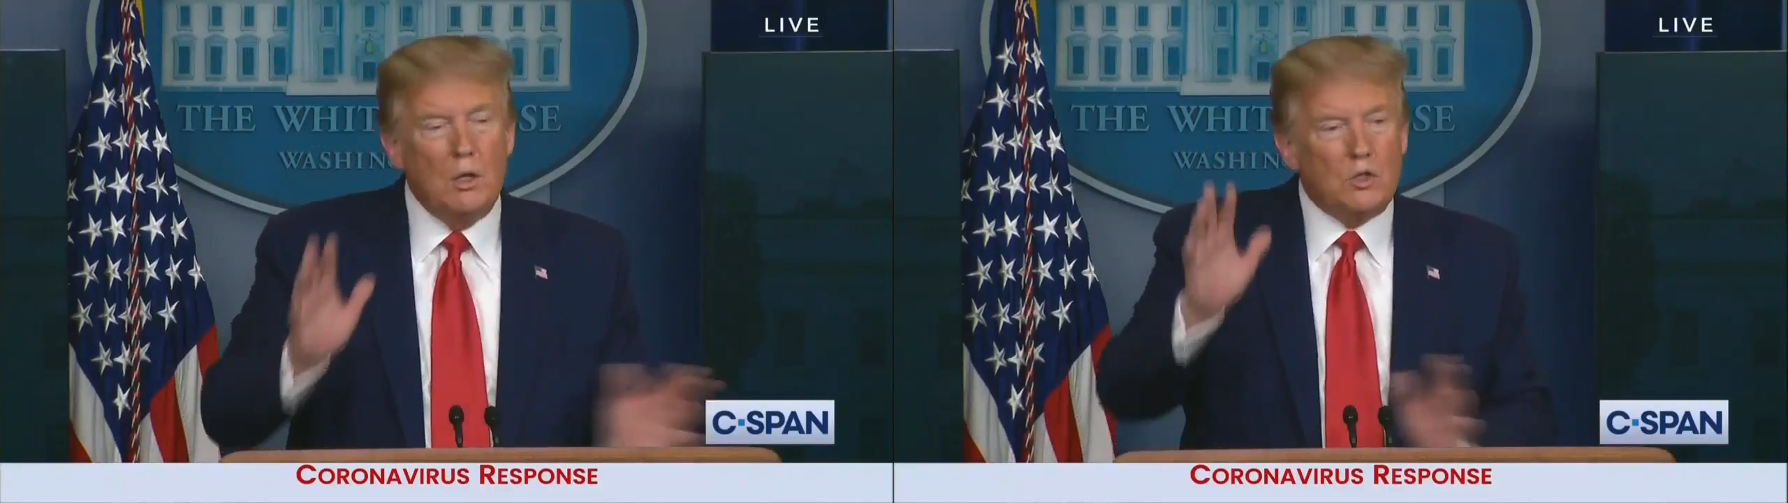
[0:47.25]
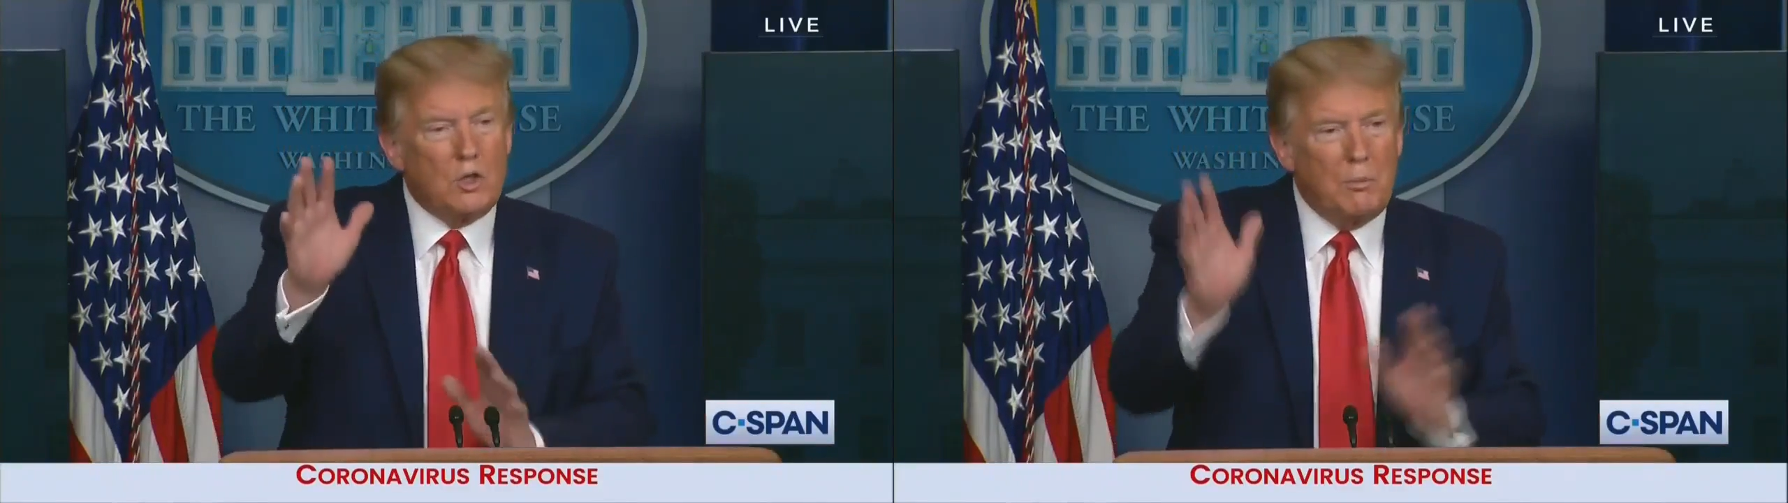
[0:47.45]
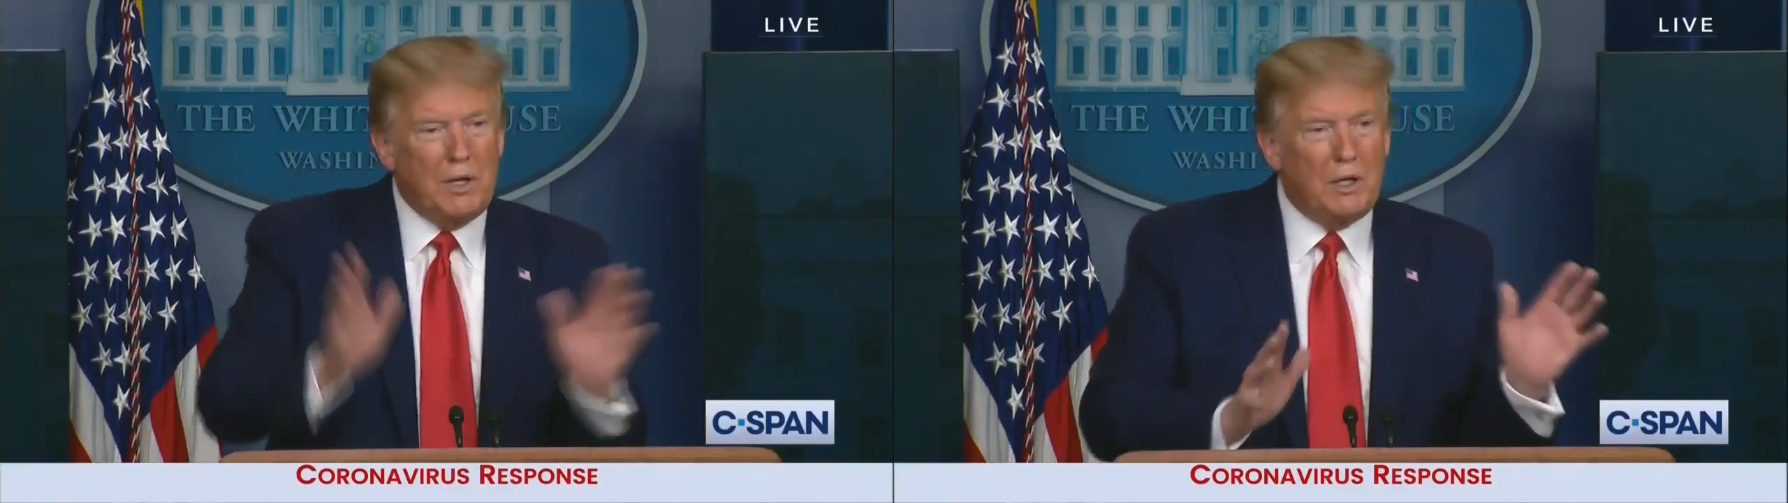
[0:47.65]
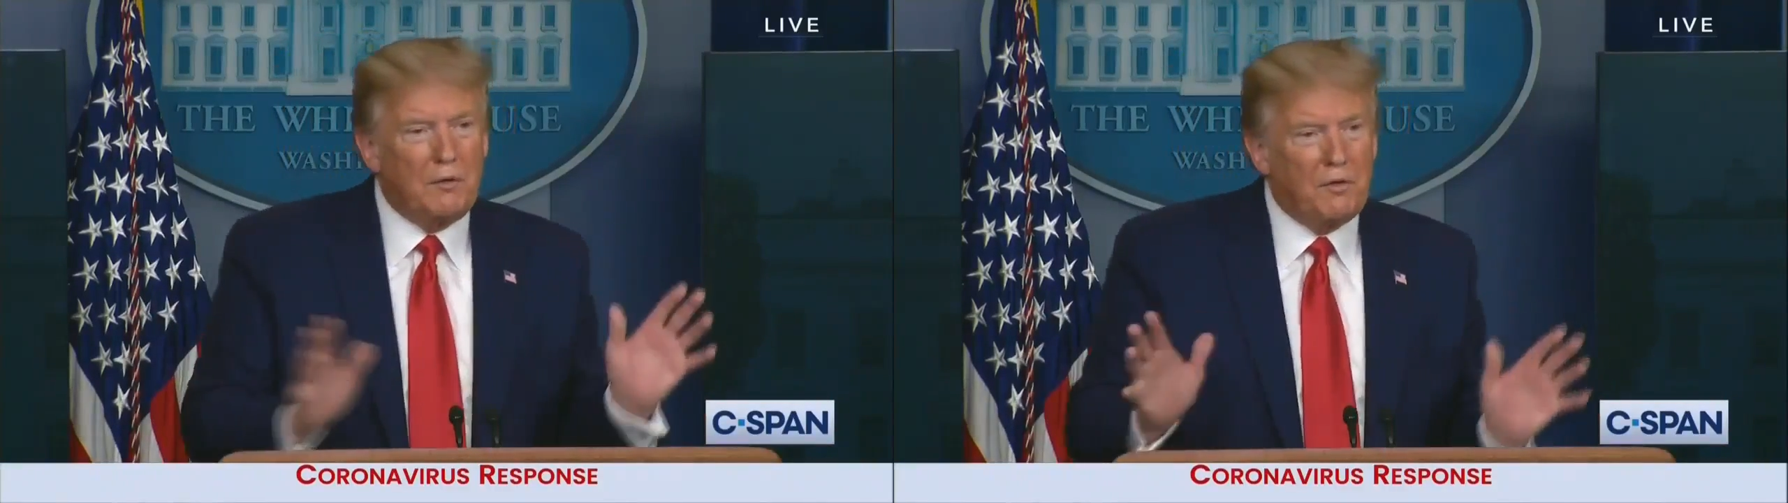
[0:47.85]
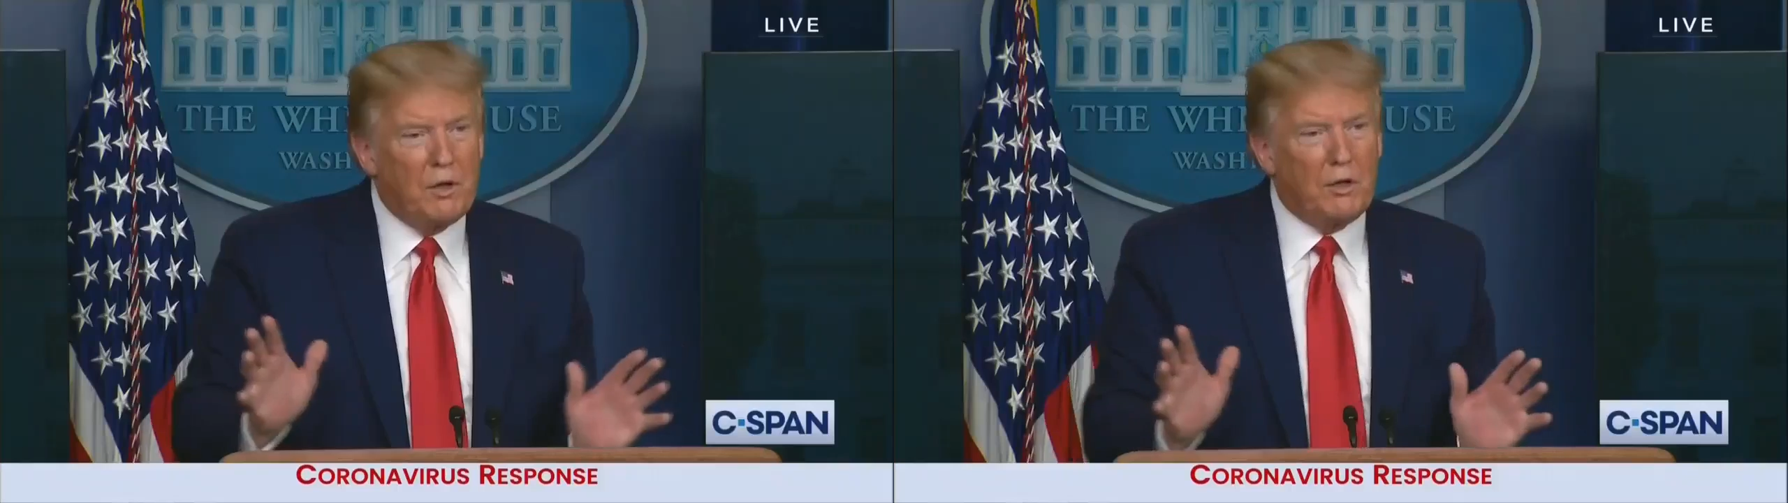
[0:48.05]
so many
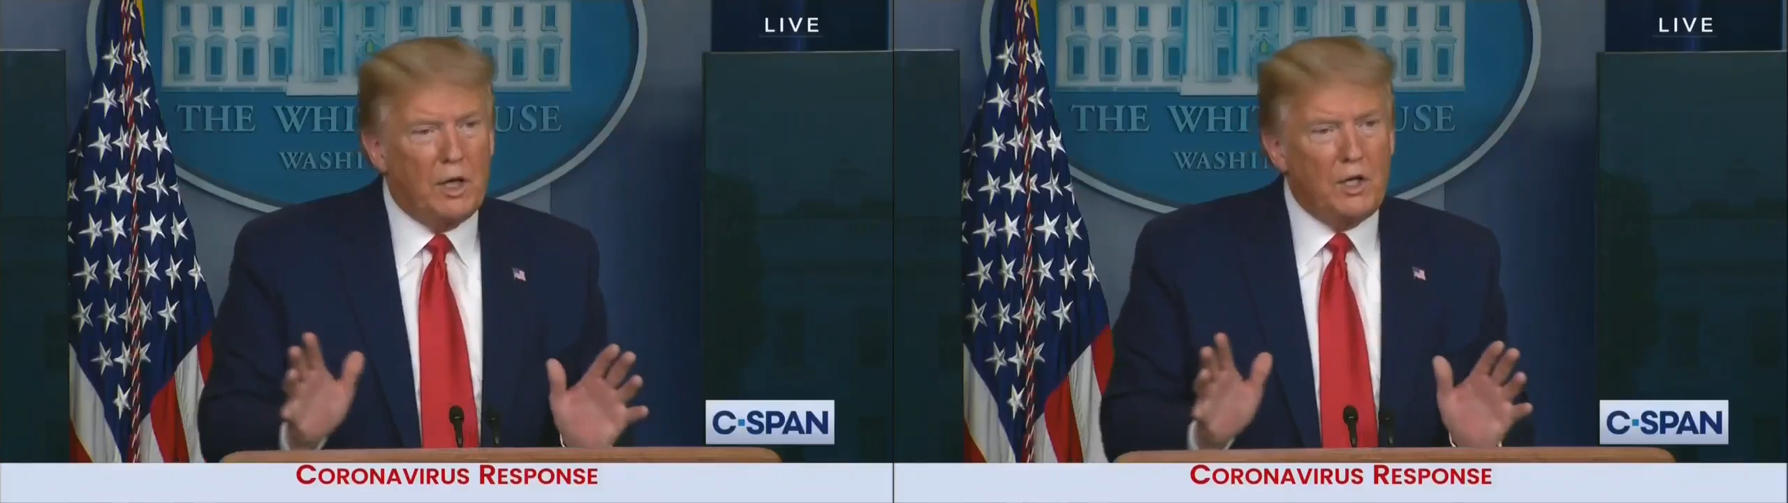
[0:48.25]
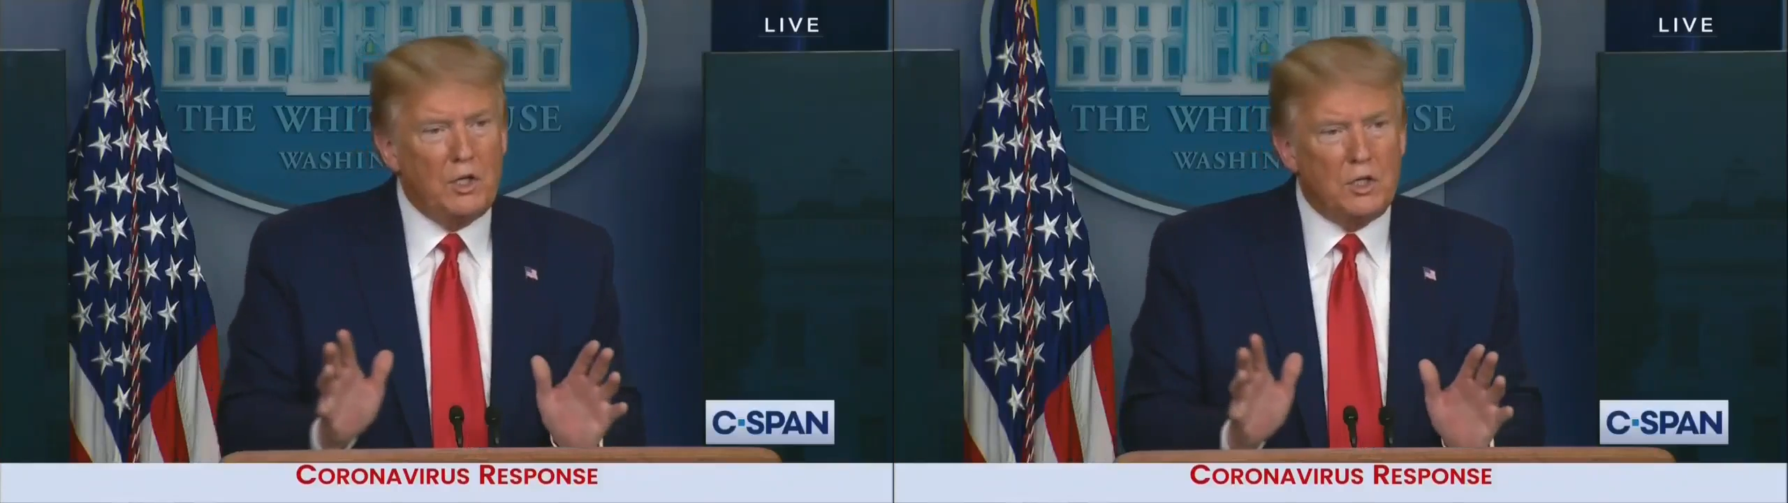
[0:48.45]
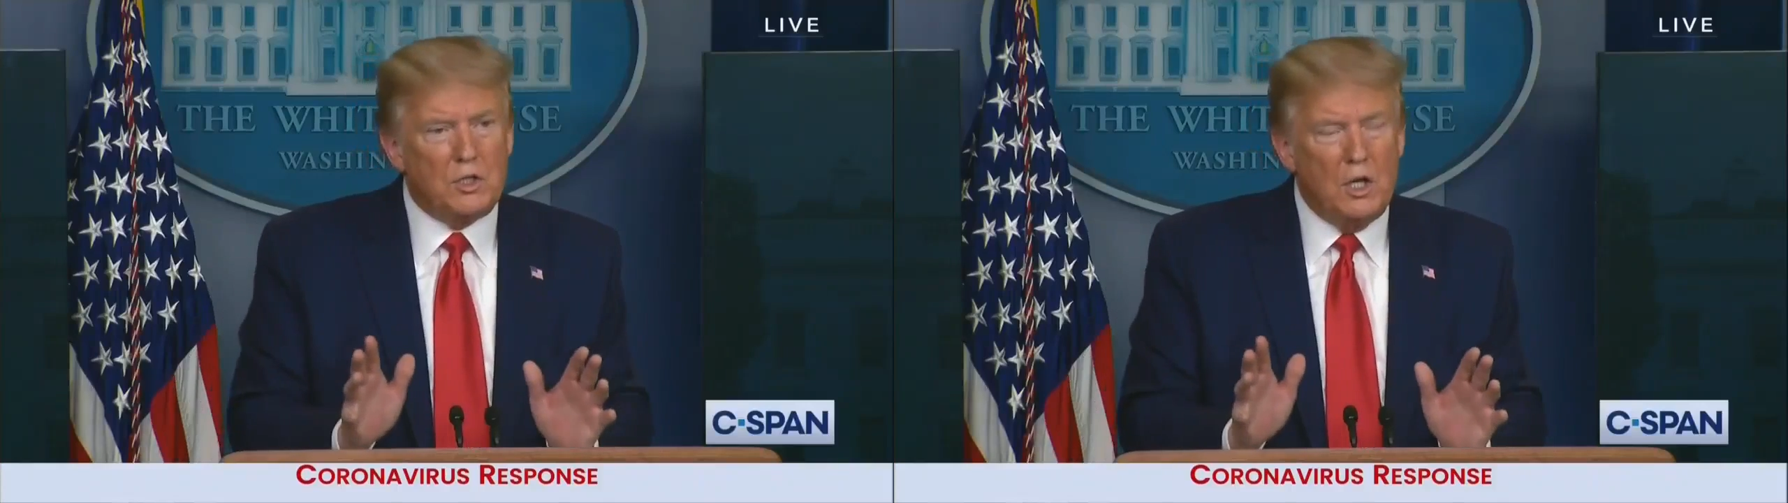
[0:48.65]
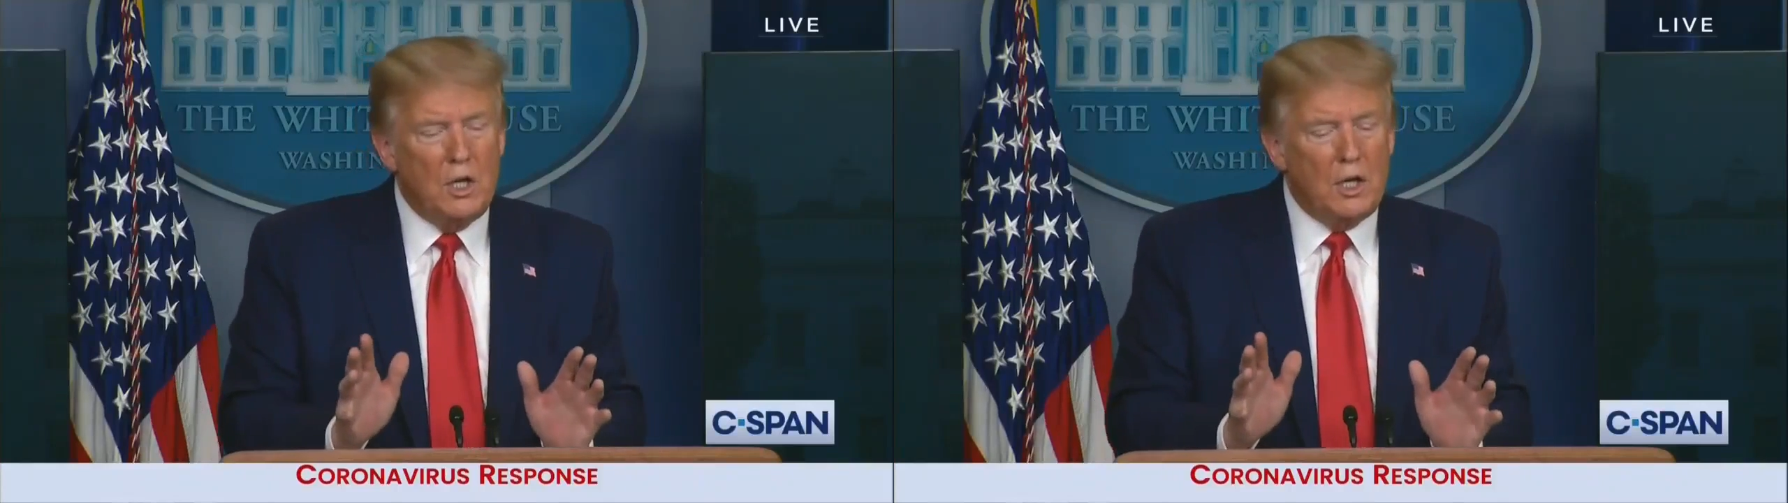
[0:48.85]
different locations.